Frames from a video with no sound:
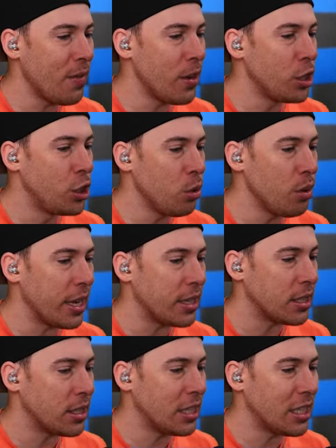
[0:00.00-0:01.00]
even do
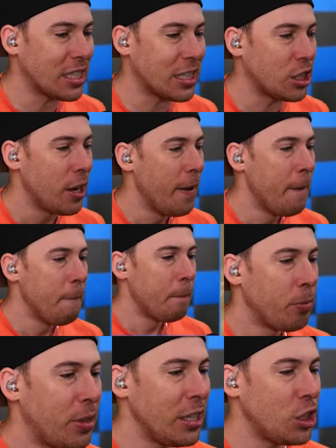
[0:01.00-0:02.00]
this. This is
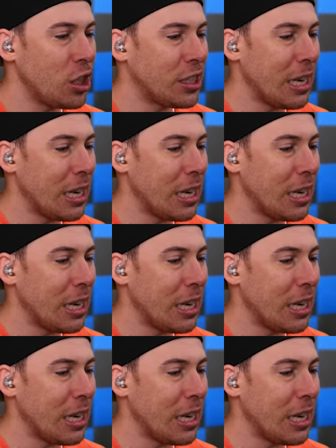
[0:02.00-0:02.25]
just, this just